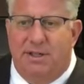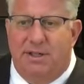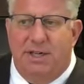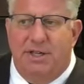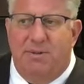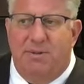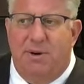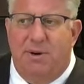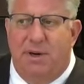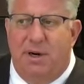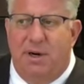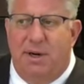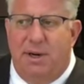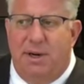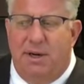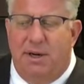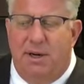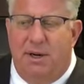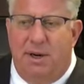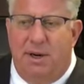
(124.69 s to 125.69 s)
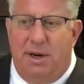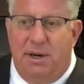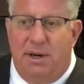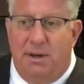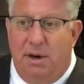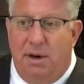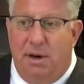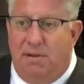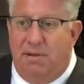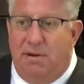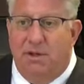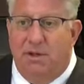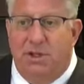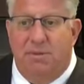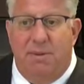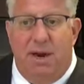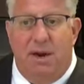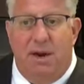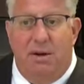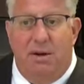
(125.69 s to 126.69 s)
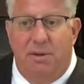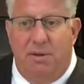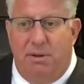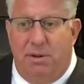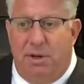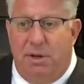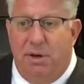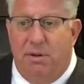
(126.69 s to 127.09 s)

Asbury and others about